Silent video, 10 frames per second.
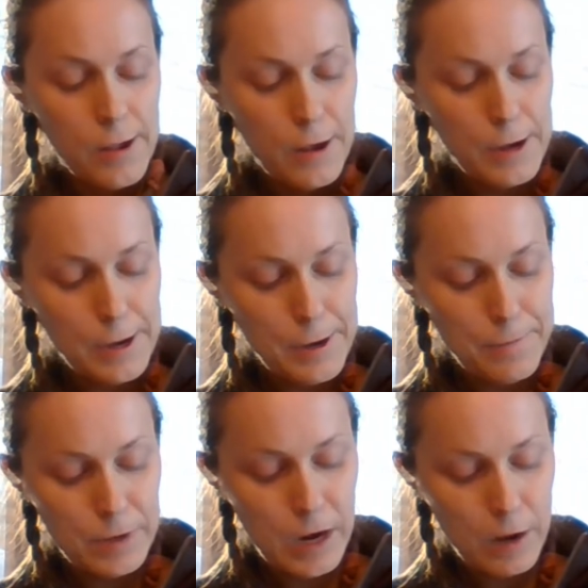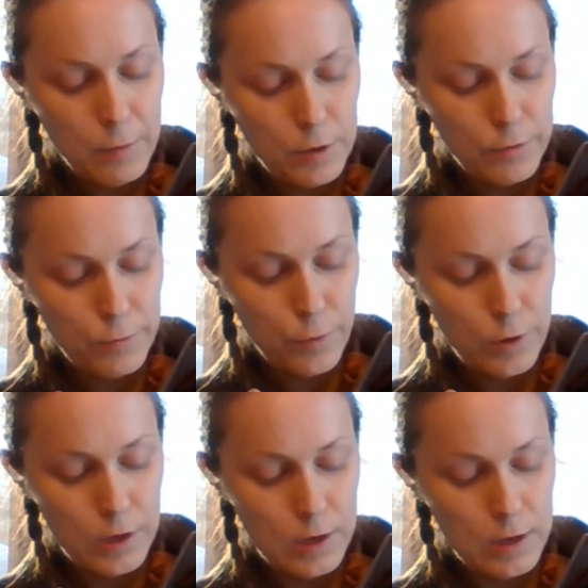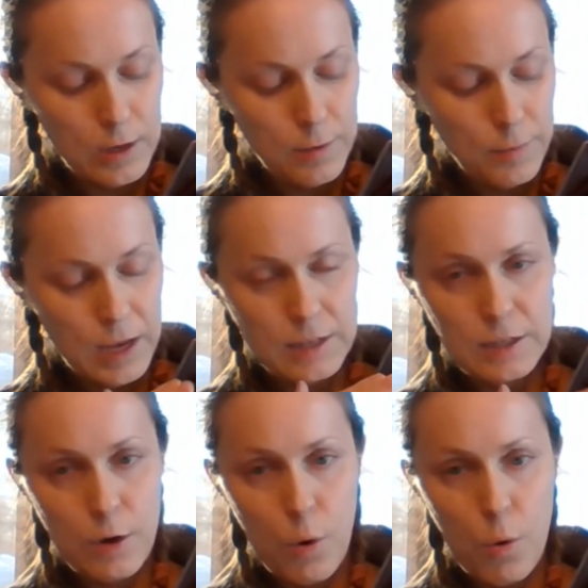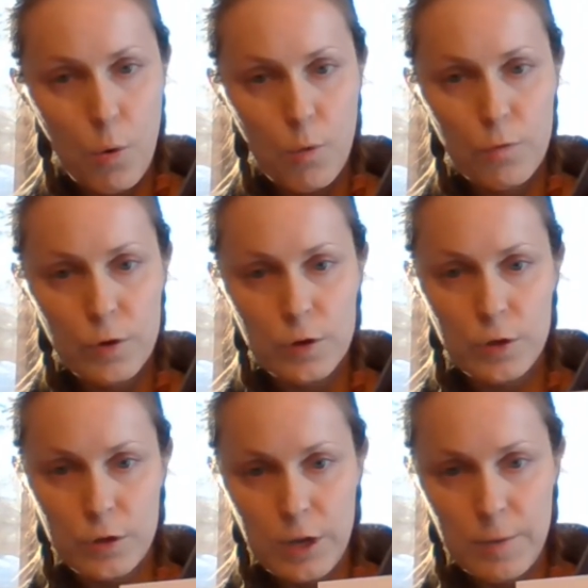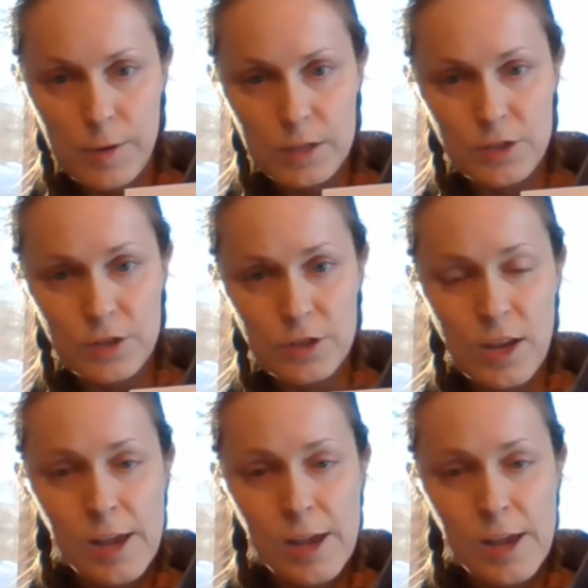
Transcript: But I would avoid painting over your image.